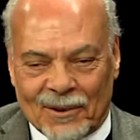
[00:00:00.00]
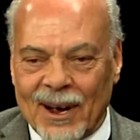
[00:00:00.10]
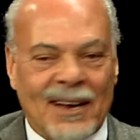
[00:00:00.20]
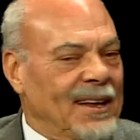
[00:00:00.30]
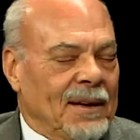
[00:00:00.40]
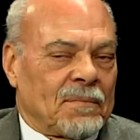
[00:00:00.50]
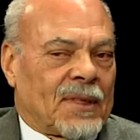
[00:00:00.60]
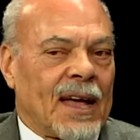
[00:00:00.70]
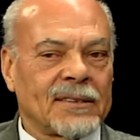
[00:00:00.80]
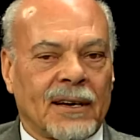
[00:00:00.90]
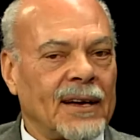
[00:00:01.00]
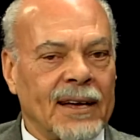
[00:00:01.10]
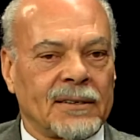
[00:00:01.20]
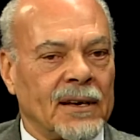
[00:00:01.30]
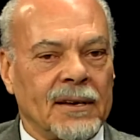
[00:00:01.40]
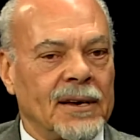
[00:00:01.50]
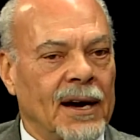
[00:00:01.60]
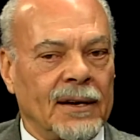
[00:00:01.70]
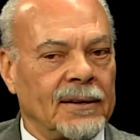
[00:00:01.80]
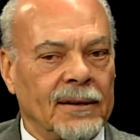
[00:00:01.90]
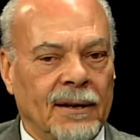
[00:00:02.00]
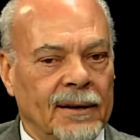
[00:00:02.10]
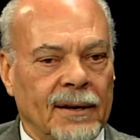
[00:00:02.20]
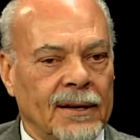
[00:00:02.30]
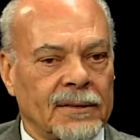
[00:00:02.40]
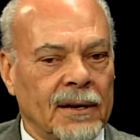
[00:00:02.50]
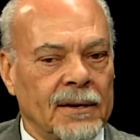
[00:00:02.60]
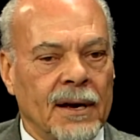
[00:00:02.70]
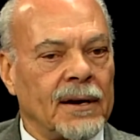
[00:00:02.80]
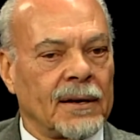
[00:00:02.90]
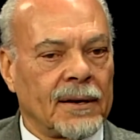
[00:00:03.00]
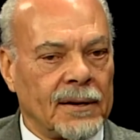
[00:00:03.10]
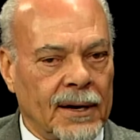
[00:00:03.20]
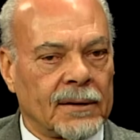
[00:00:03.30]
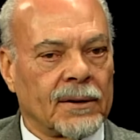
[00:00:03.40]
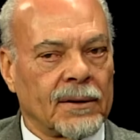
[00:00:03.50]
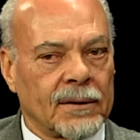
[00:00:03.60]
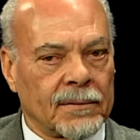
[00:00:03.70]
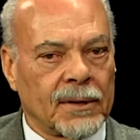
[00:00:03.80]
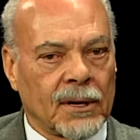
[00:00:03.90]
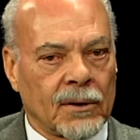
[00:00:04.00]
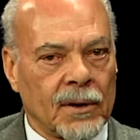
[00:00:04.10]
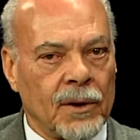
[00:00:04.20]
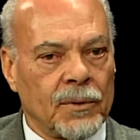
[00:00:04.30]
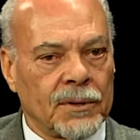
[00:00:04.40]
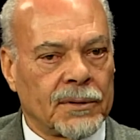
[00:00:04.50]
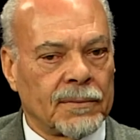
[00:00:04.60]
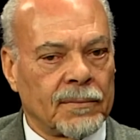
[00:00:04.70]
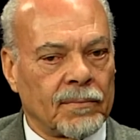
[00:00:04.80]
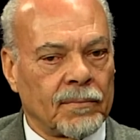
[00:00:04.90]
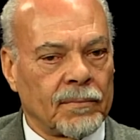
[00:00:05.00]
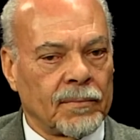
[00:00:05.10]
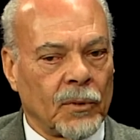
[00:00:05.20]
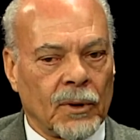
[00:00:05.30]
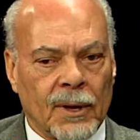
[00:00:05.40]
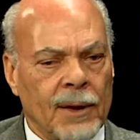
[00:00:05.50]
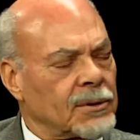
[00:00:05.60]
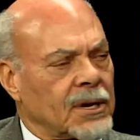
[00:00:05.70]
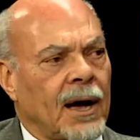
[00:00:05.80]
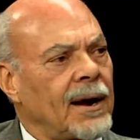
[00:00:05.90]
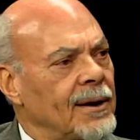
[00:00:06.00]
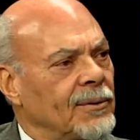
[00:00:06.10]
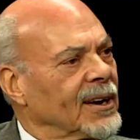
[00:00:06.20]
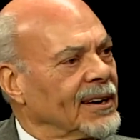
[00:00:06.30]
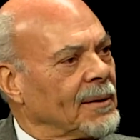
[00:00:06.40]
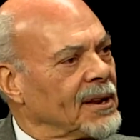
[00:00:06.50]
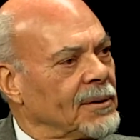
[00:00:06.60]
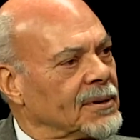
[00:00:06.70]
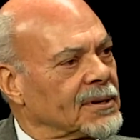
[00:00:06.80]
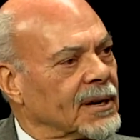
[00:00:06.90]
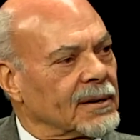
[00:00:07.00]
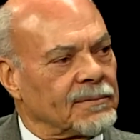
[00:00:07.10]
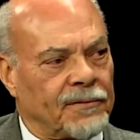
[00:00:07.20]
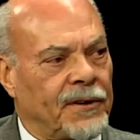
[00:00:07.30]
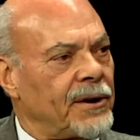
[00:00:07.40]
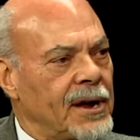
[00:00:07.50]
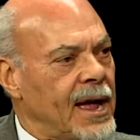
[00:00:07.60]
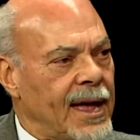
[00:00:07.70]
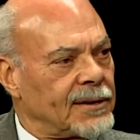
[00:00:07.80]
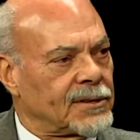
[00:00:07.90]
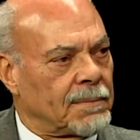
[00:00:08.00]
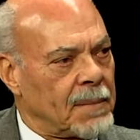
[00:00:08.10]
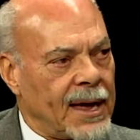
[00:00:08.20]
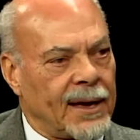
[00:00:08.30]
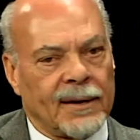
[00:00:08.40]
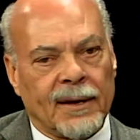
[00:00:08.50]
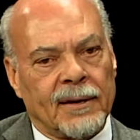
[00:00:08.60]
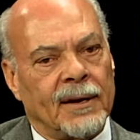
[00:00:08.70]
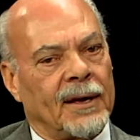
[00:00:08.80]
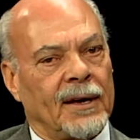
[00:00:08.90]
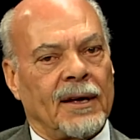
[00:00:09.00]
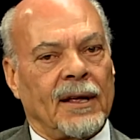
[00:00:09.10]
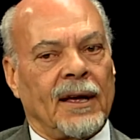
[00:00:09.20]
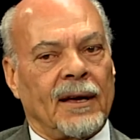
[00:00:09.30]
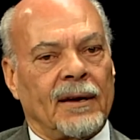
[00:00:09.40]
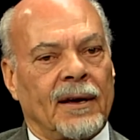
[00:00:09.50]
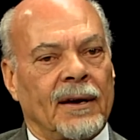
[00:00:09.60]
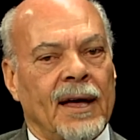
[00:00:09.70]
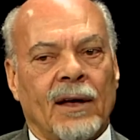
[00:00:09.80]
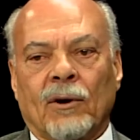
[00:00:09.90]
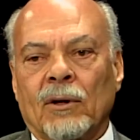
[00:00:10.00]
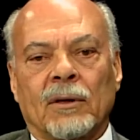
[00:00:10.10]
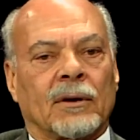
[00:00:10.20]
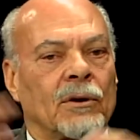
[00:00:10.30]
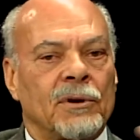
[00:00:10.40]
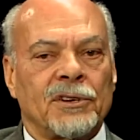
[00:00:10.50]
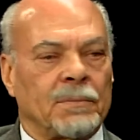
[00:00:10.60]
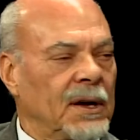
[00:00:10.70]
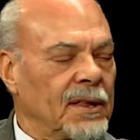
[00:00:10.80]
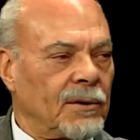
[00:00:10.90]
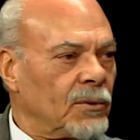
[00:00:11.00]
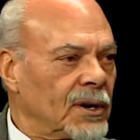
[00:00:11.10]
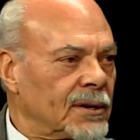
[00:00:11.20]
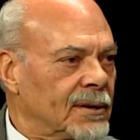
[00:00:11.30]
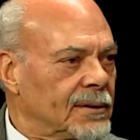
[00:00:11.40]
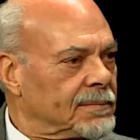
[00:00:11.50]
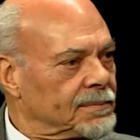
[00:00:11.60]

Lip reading: Right. As a young conductor, you know, he was Hollywood. I mean, he was a very handsome man and had all the charisma that one could